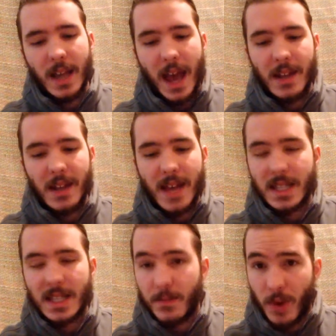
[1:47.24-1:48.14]
and
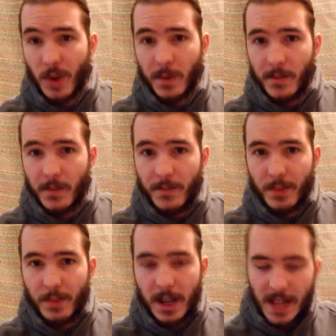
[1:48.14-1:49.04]
that's a problem,
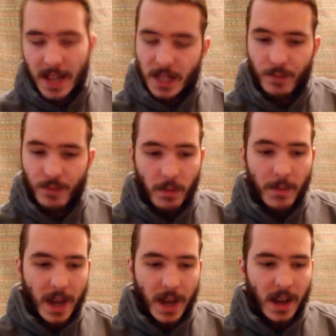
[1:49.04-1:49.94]
but that's a
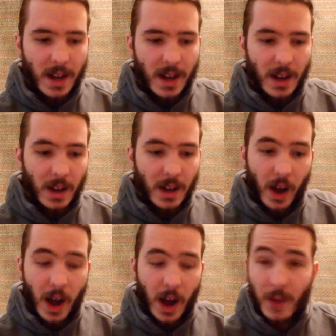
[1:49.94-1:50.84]
problem that I
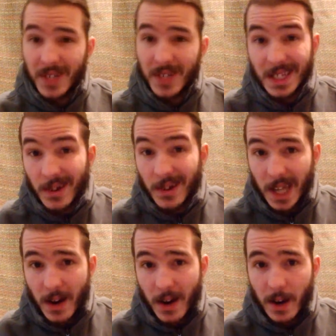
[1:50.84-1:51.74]
obviously don't
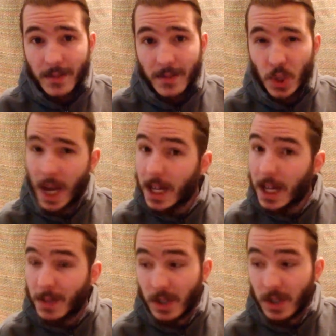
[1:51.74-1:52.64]
care enough to
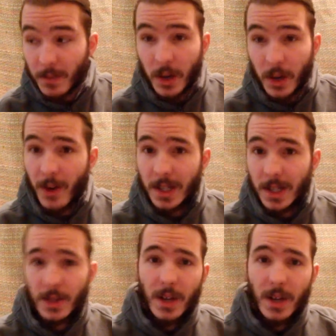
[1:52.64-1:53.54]
change because I'm not going
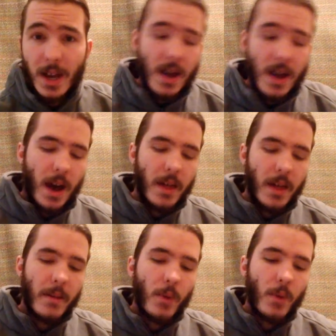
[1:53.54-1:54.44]
to.
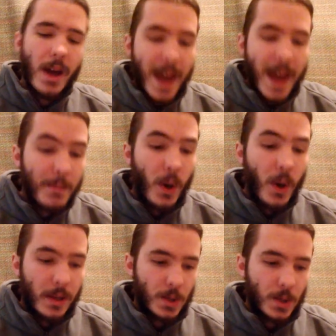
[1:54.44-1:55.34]
What I am
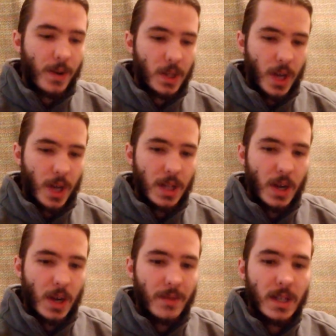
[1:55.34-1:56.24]
going to try and change,
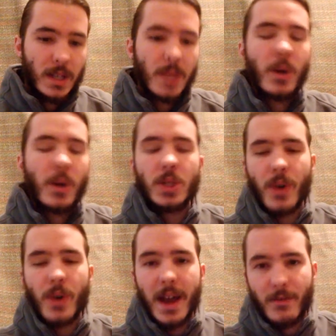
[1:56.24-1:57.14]
however, is I'm going to
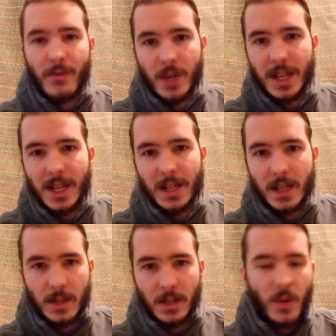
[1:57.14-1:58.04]
try and
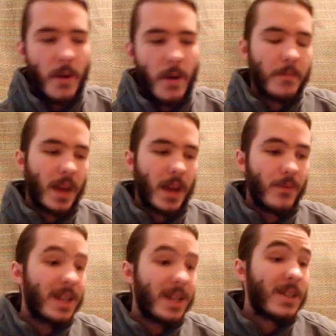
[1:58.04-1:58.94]
rekindle and
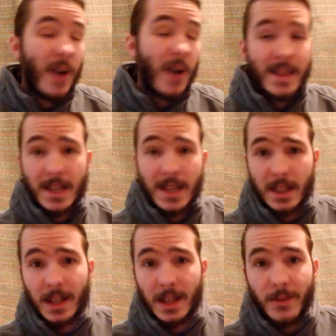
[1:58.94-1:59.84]
reignite that
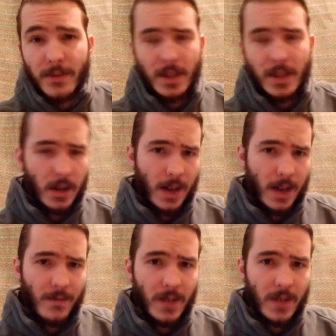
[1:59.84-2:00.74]
love that I
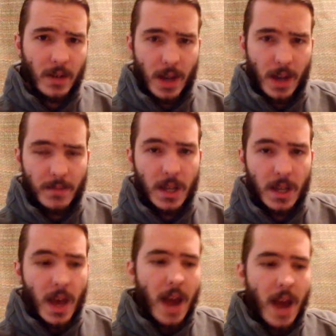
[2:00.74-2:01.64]
have for video games.
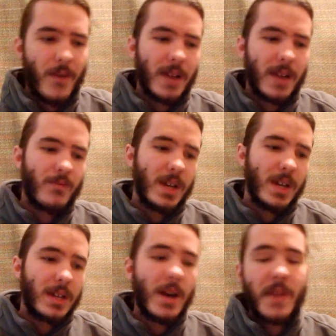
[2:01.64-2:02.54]
And if I can
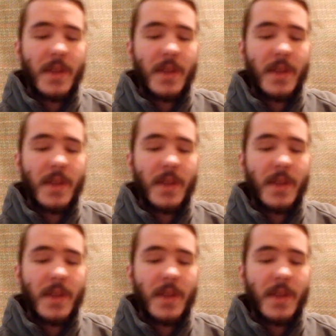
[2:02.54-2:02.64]
reignite